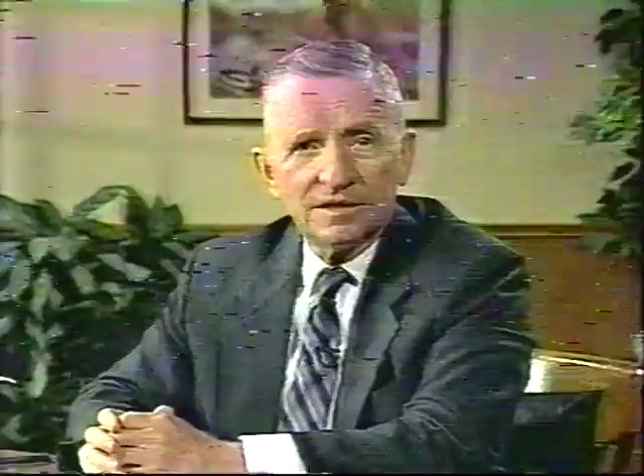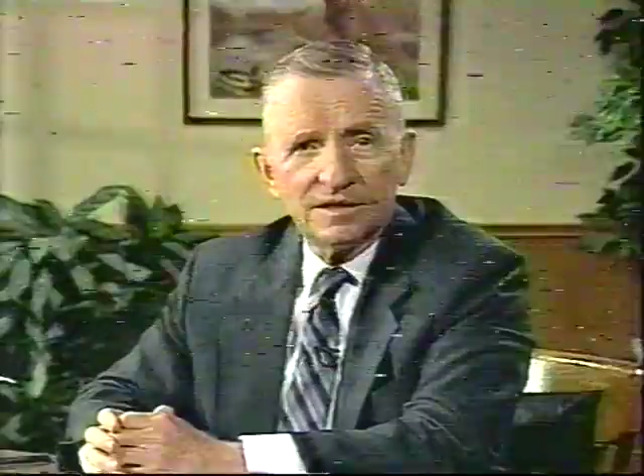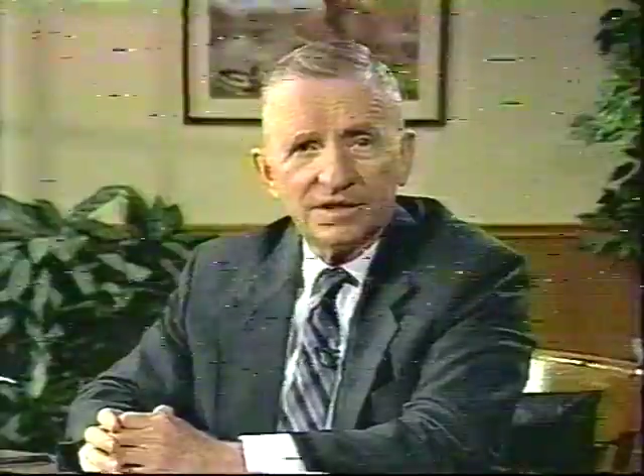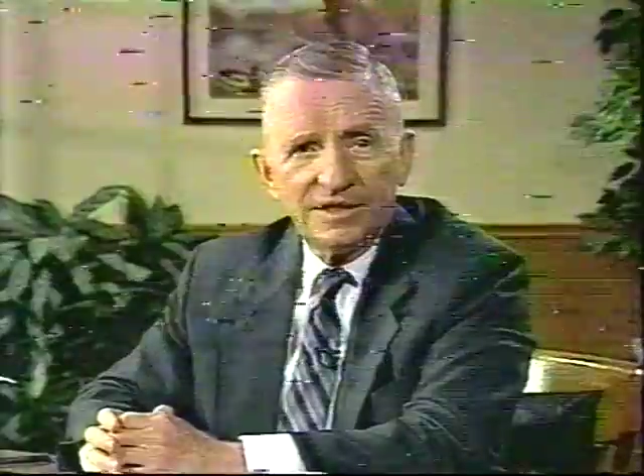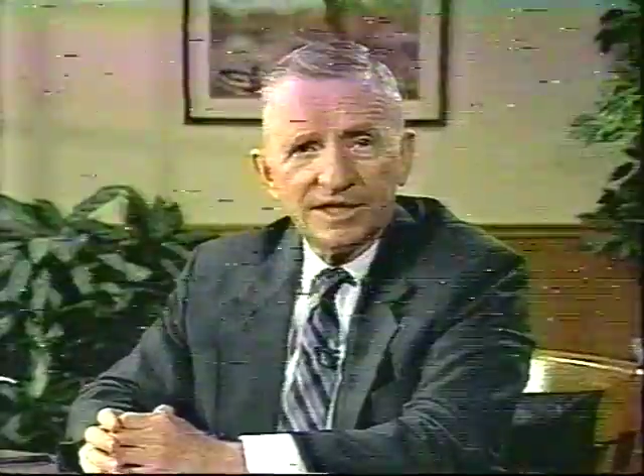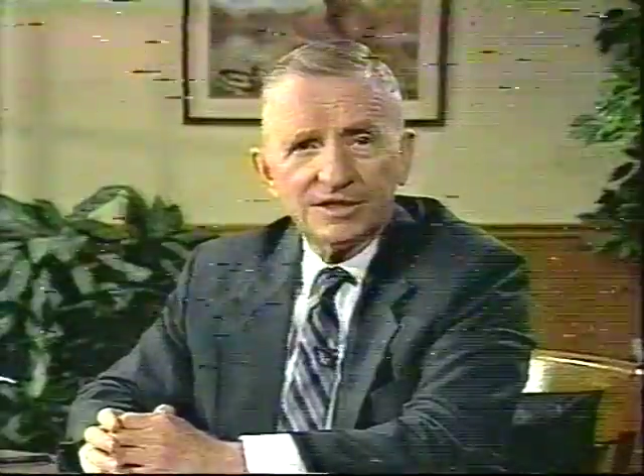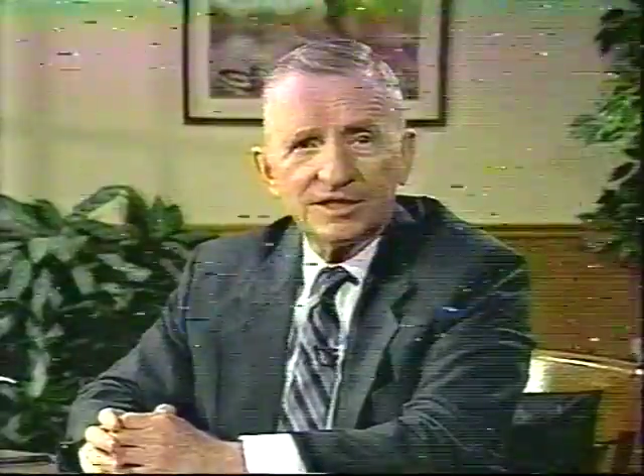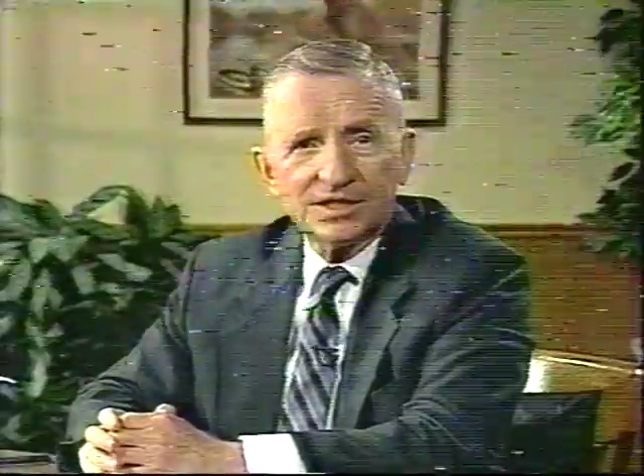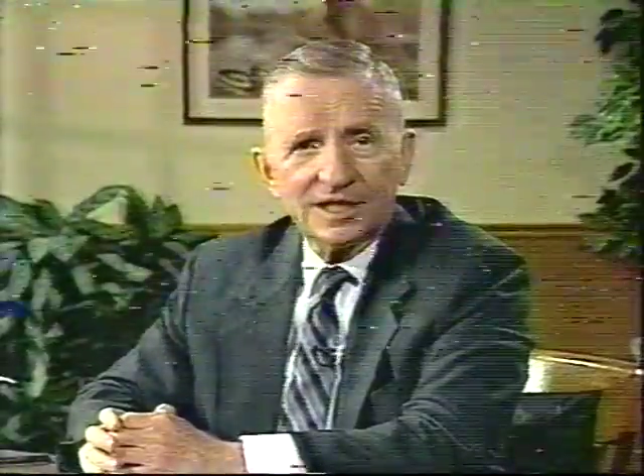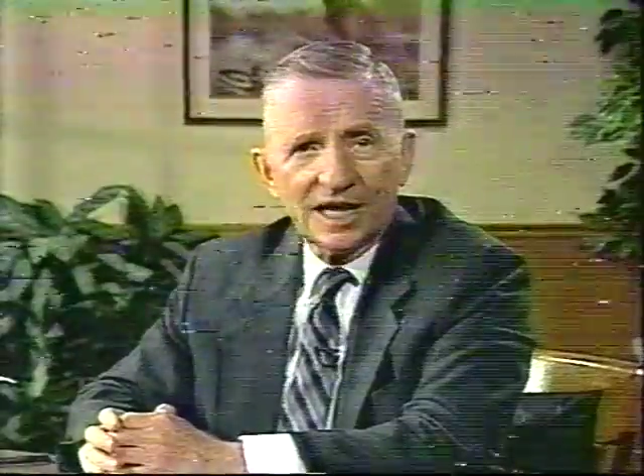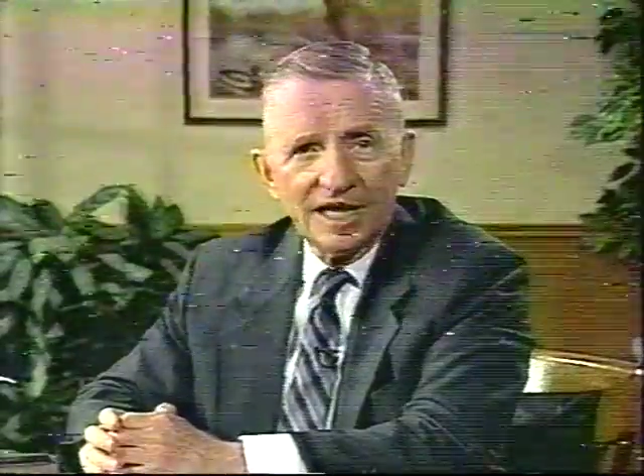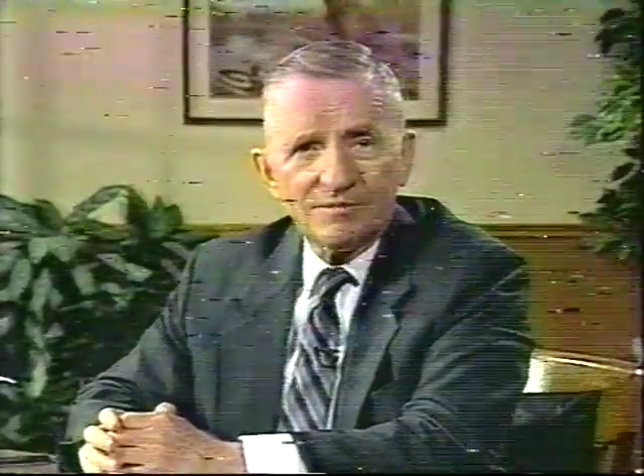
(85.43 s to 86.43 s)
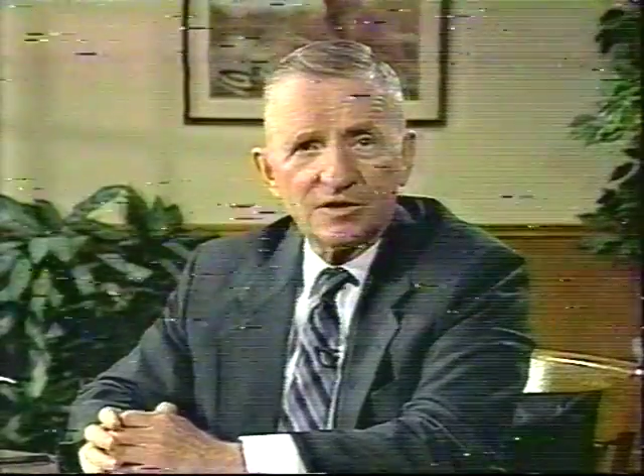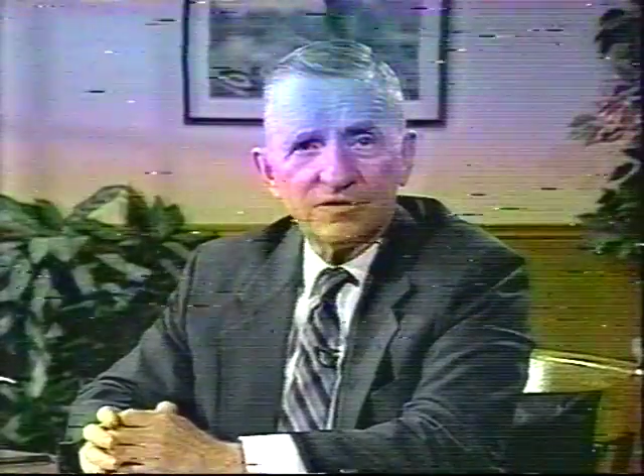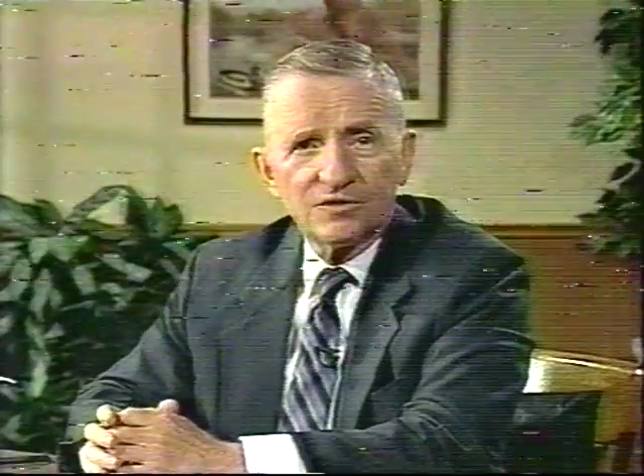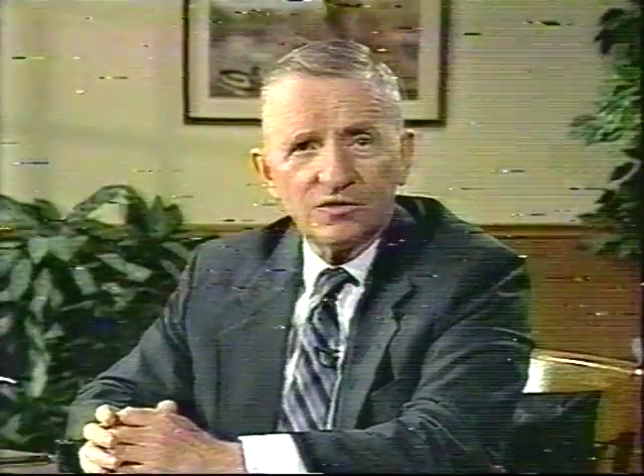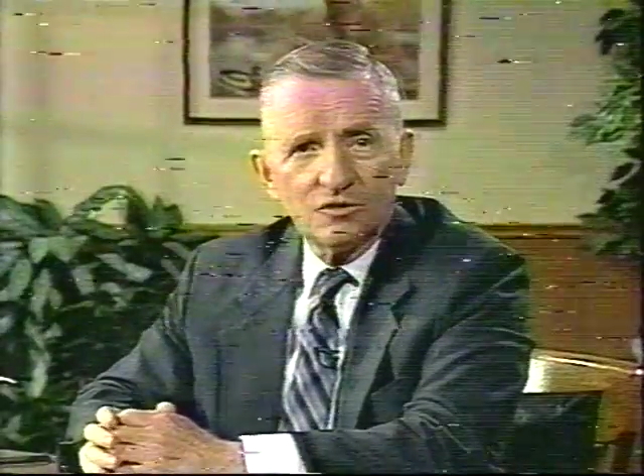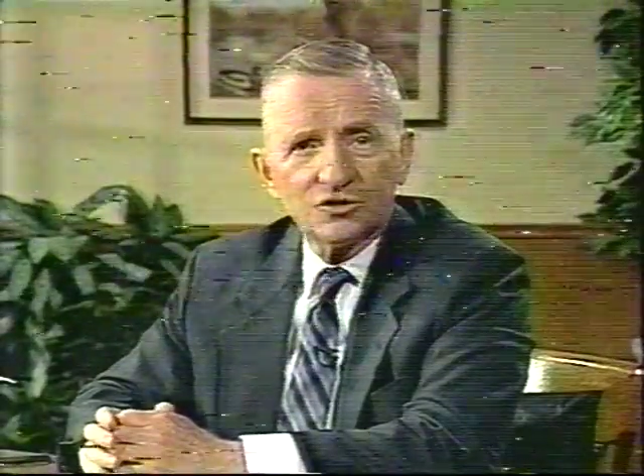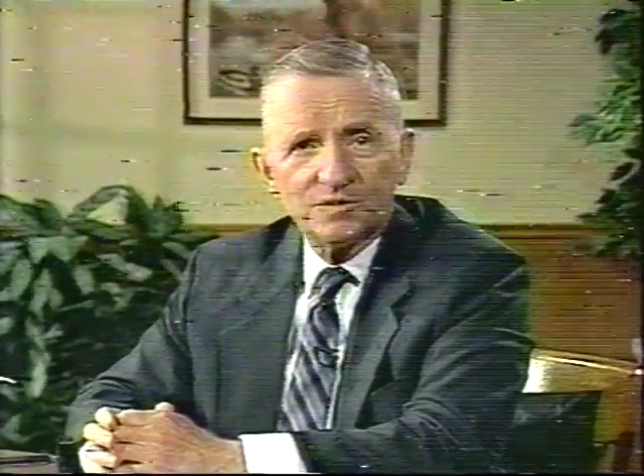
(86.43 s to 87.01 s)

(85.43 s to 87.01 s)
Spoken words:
This type of gross